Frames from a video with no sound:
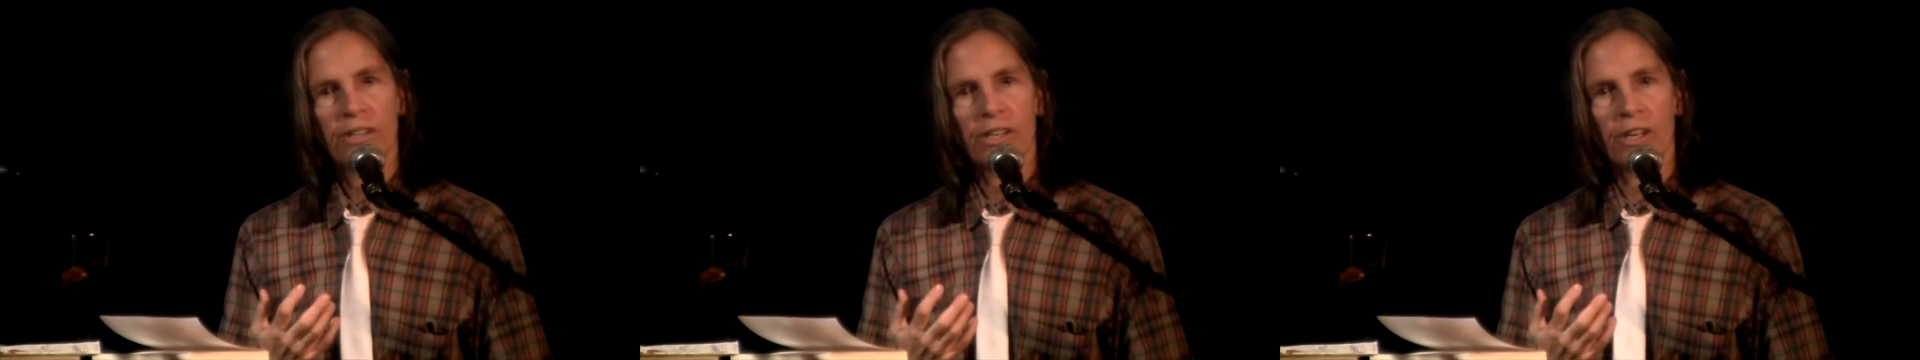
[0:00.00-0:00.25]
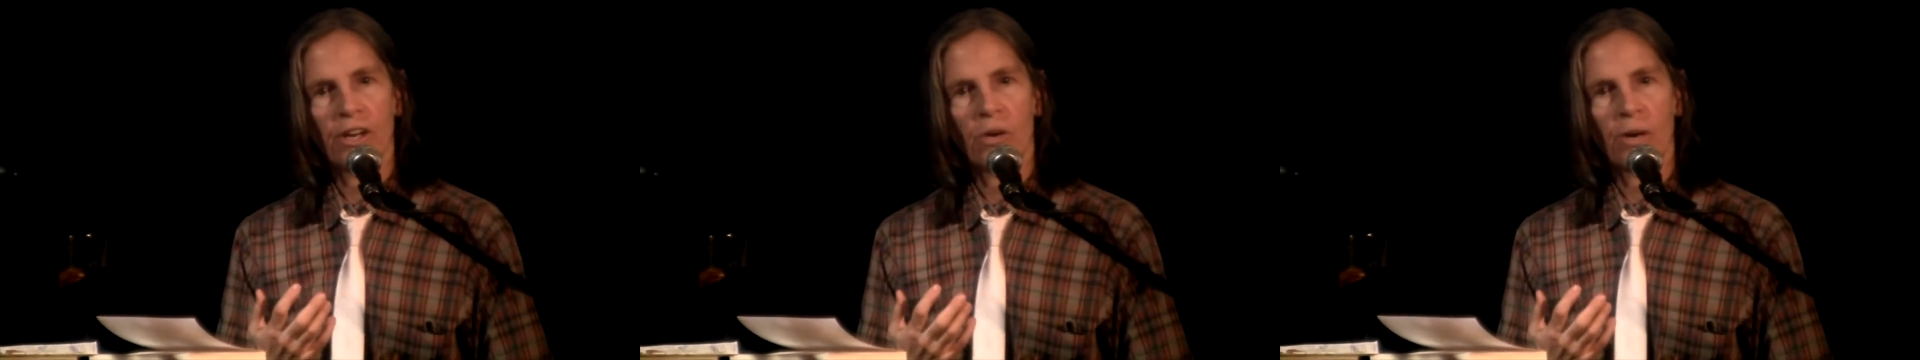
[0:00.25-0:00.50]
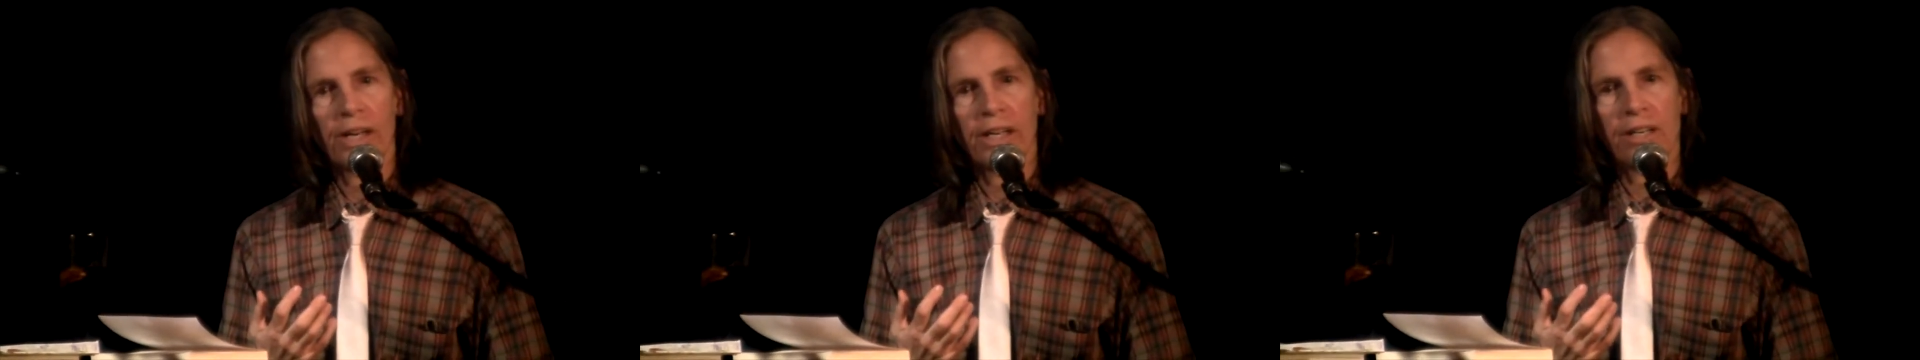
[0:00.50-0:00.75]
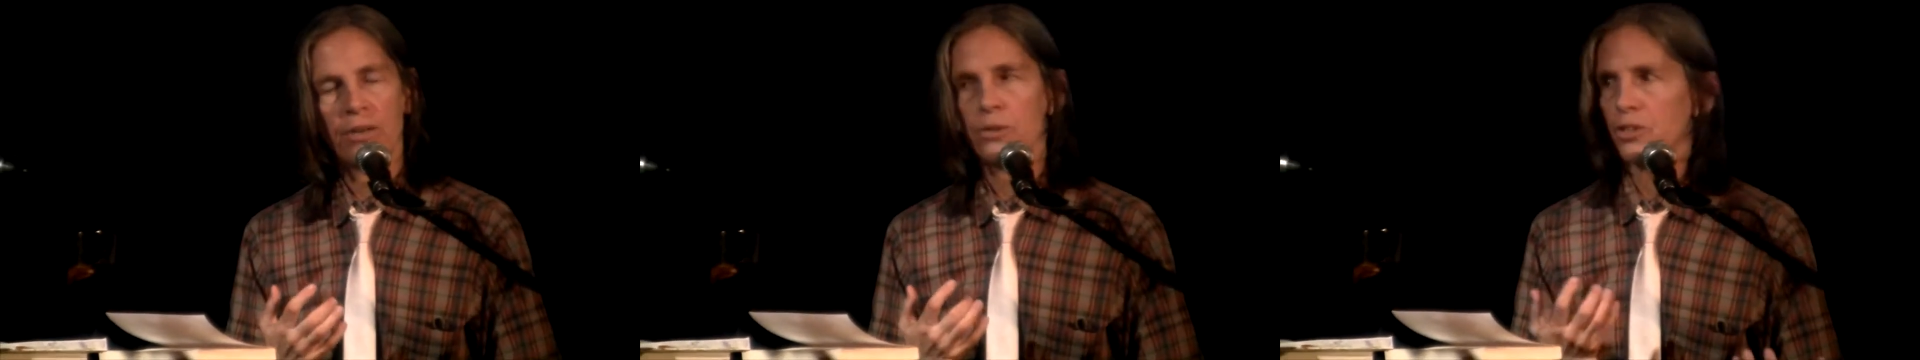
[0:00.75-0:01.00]
you know, and
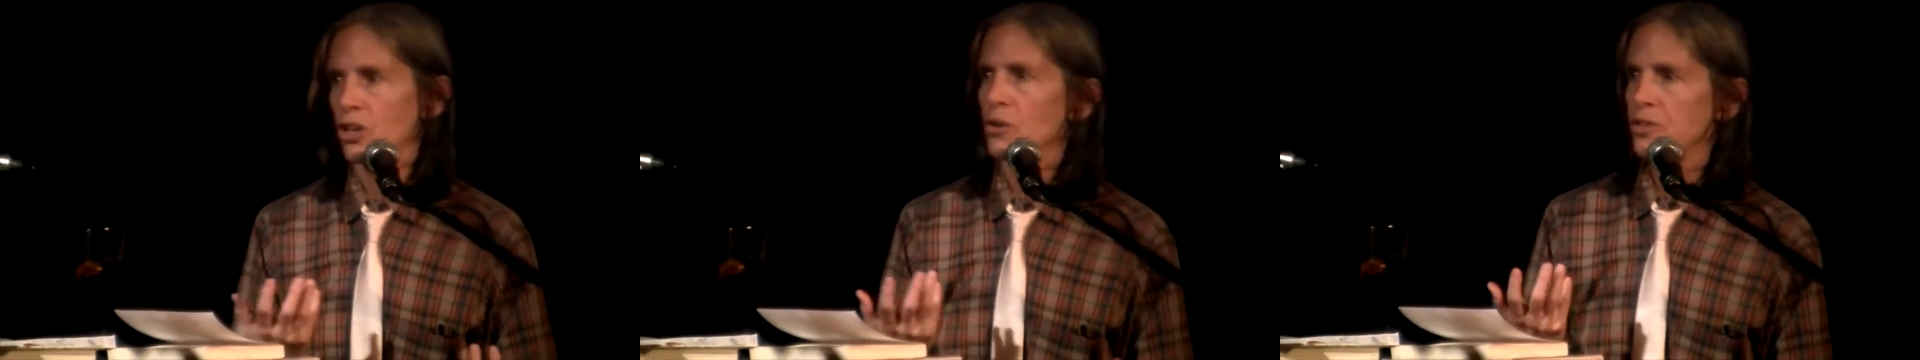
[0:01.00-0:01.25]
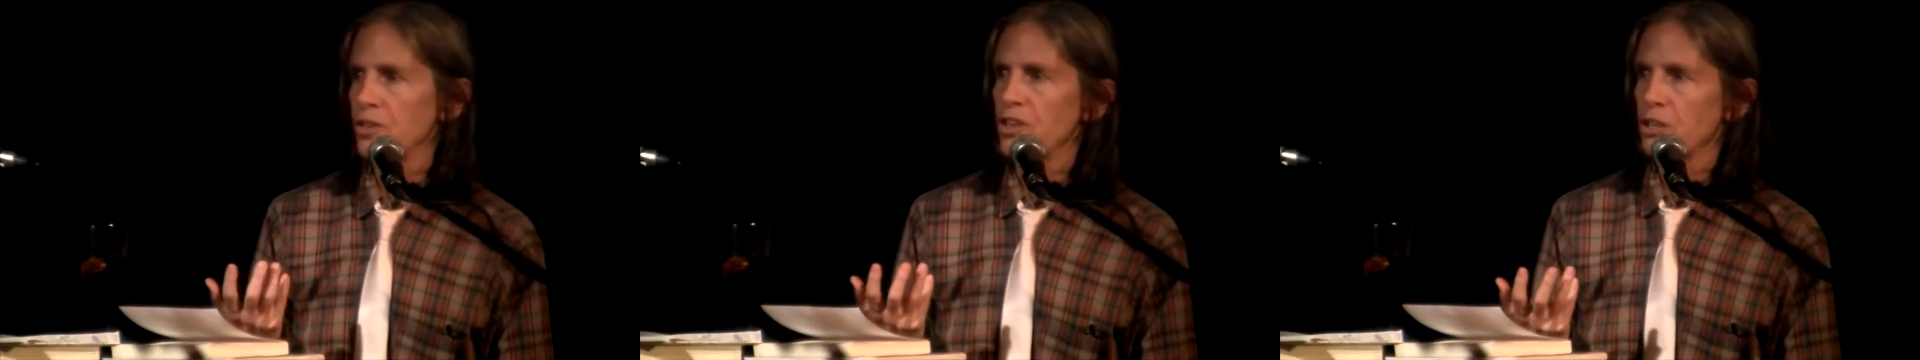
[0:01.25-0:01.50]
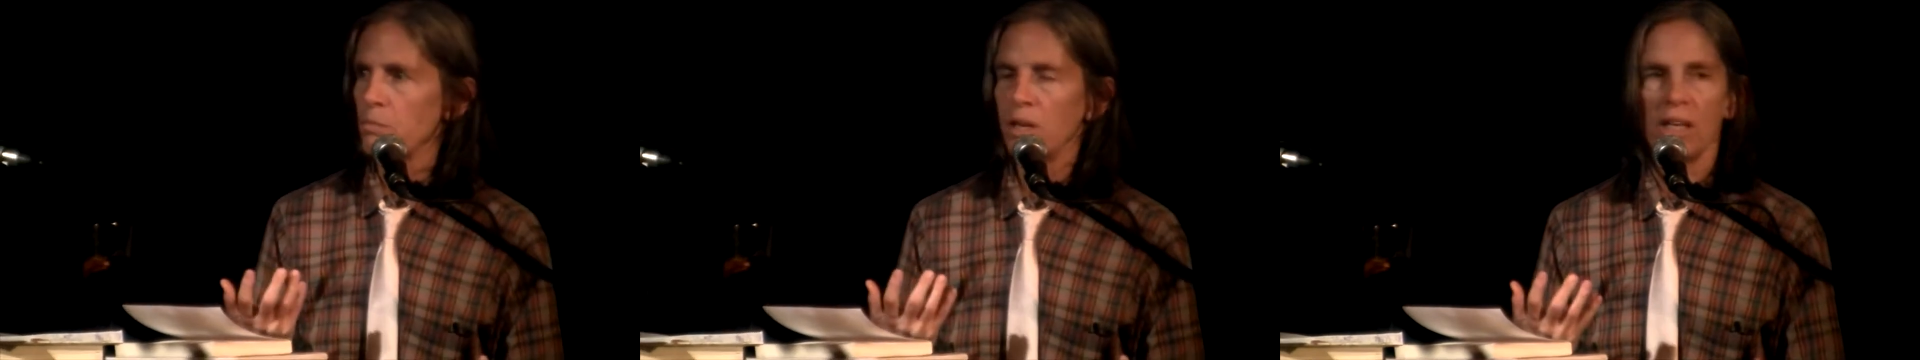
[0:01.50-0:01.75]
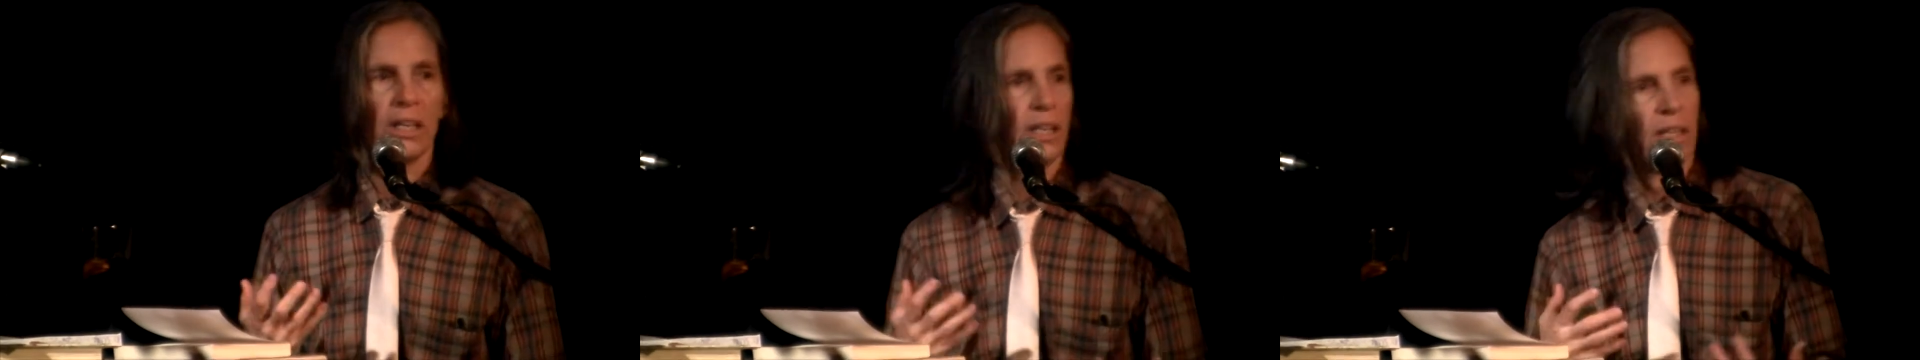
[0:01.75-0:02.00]
it used, used to just
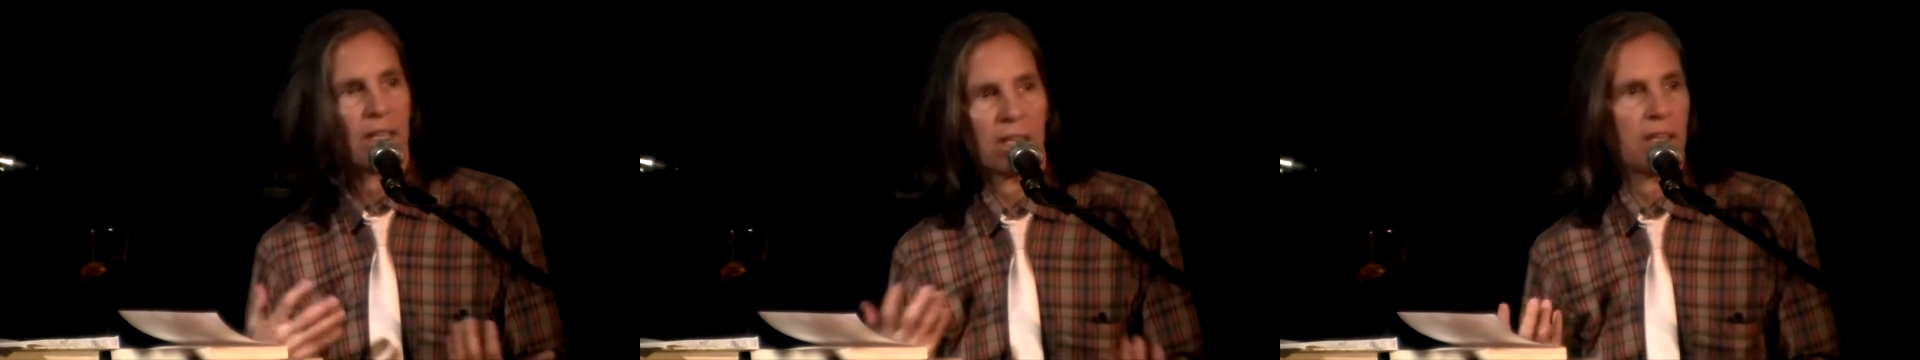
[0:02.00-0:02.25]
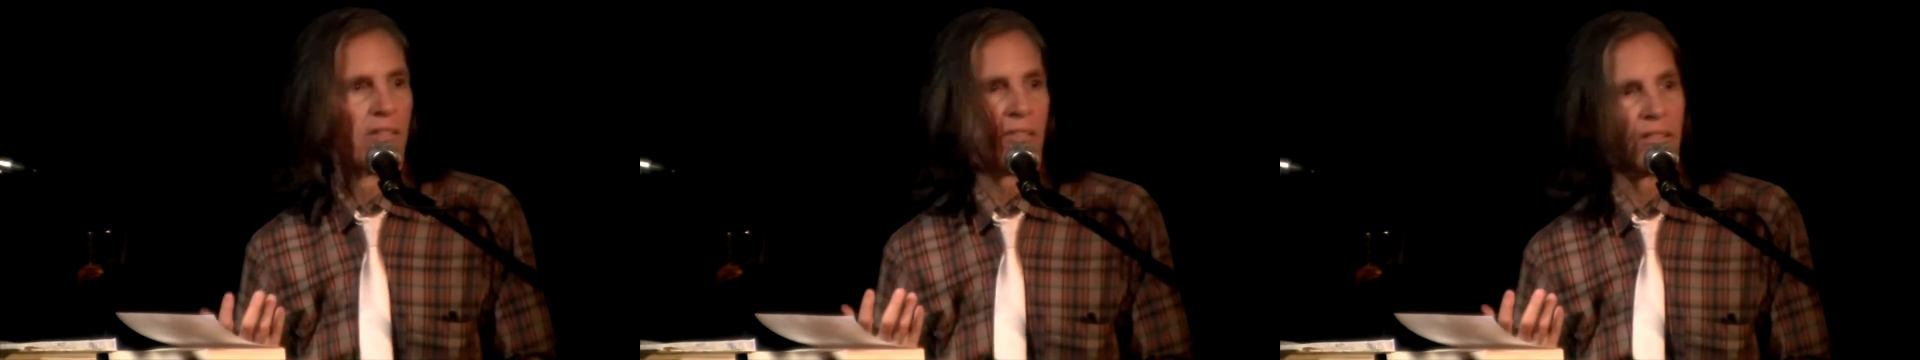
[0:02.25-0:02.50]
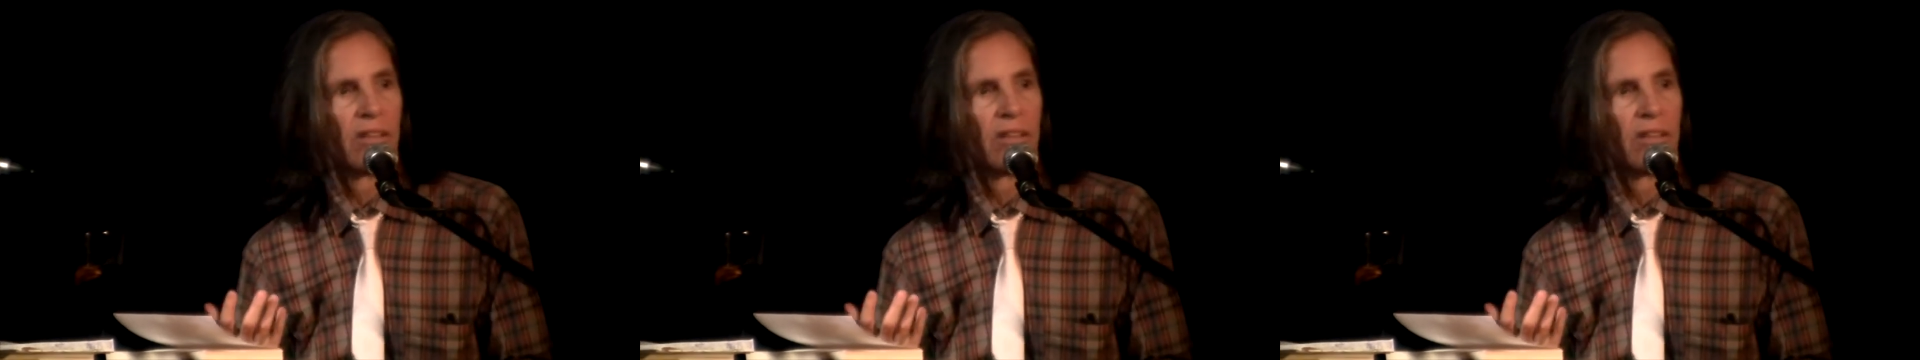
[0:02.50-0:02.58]
mean this,